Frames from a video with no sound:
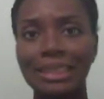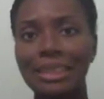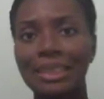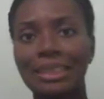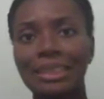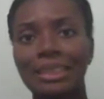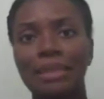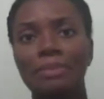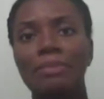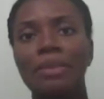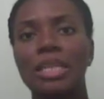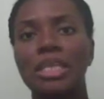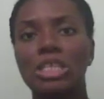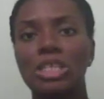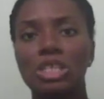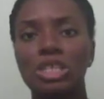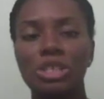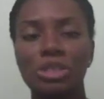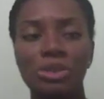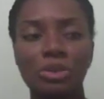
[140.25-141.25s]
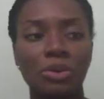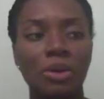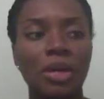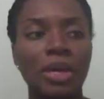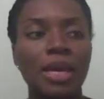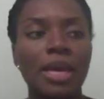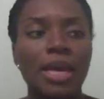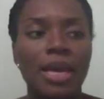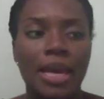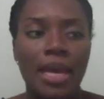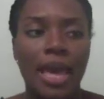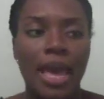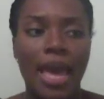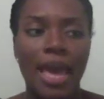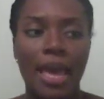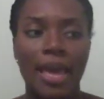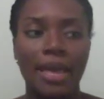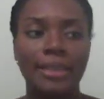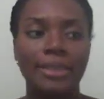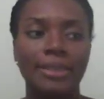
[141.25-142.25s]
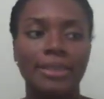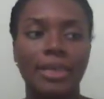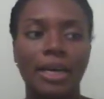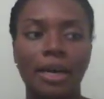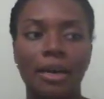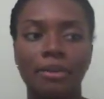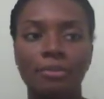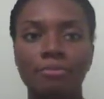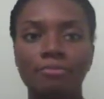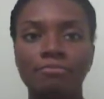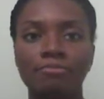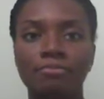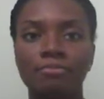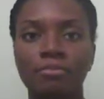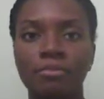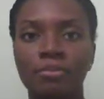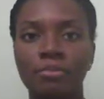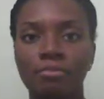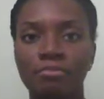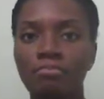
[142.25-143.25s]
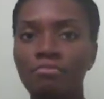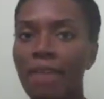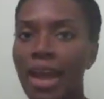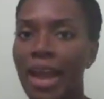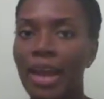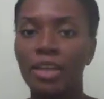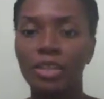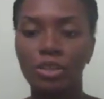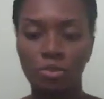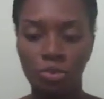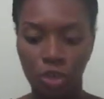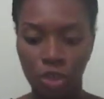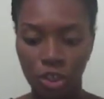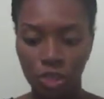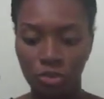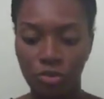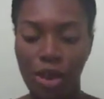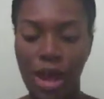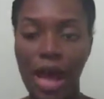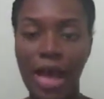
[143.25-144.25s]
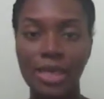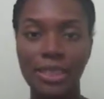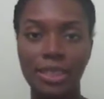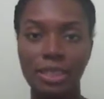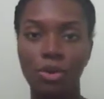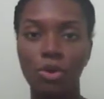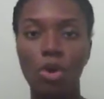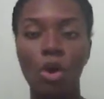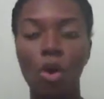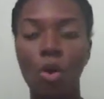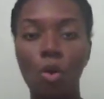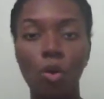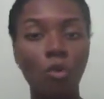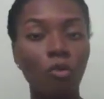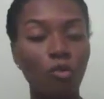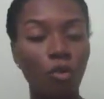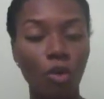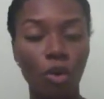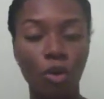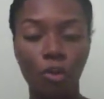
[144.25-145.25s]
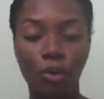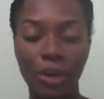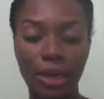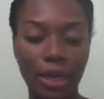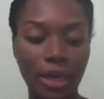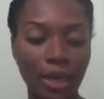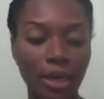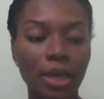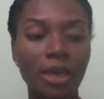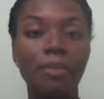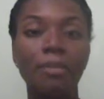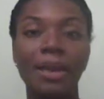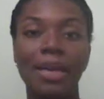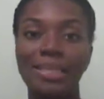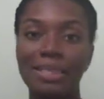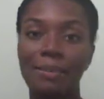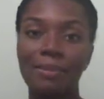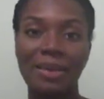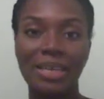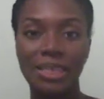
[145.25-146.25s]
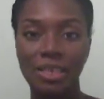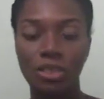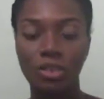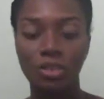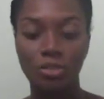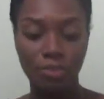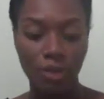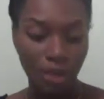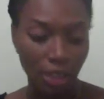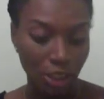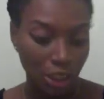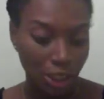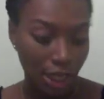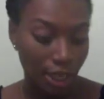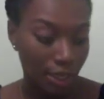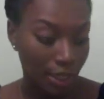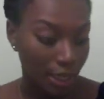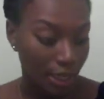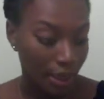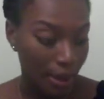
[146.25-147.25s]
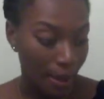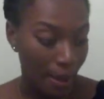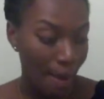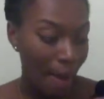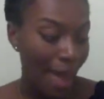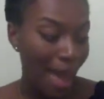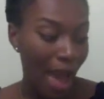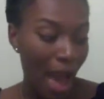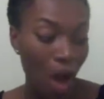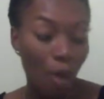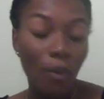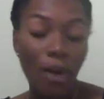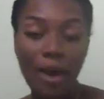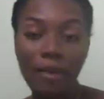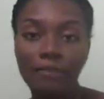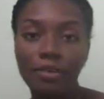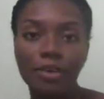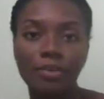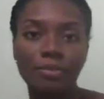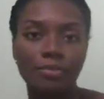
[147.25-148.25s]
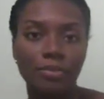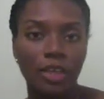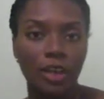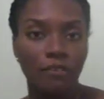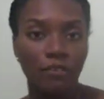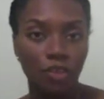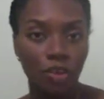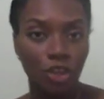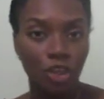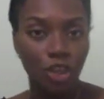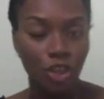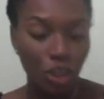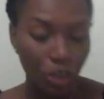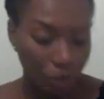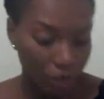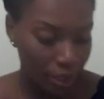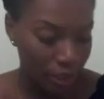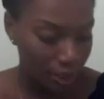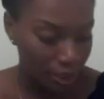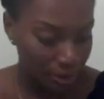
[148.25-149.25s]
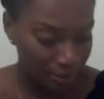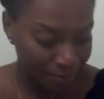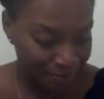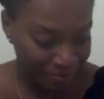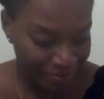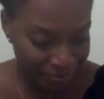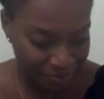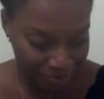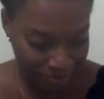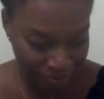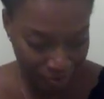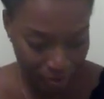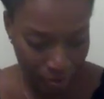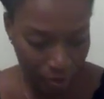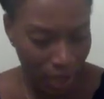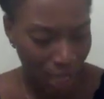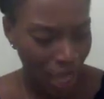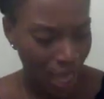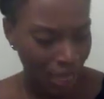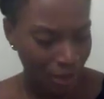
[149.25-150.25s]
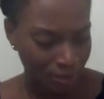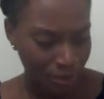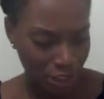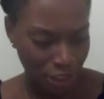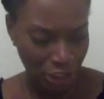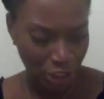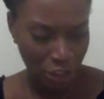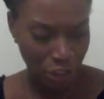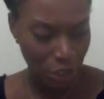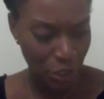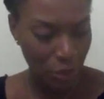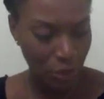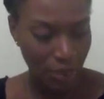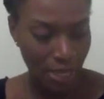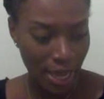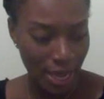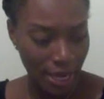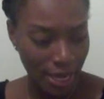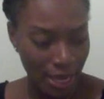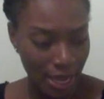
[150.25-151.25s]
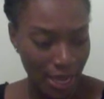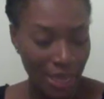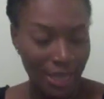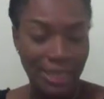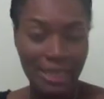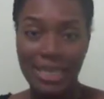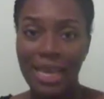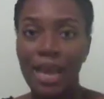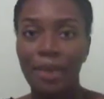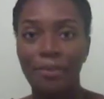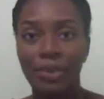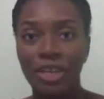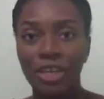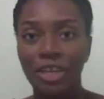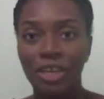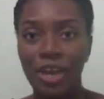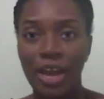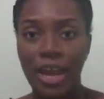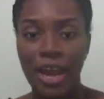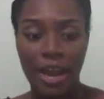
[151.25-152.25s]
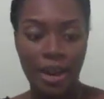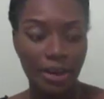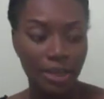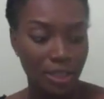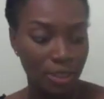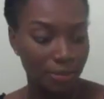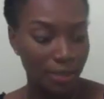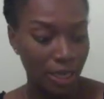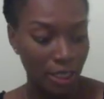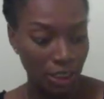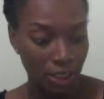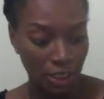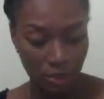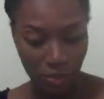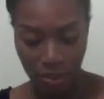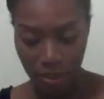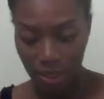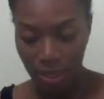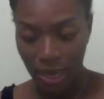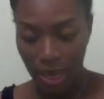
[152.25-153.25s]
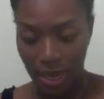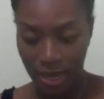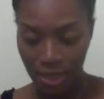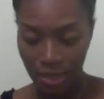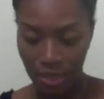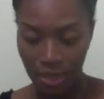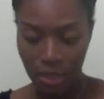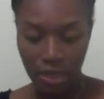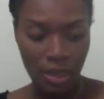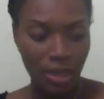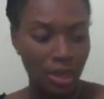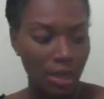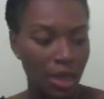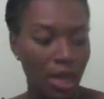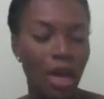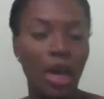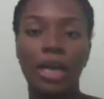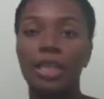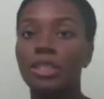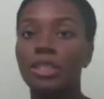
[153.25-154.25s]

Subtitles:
than 10 minutes to do. And my hair is moisturized. It'll hold for a week because I mixed a little bit of gel in. However, if you're curious, just know that dampening your hair, especially with like a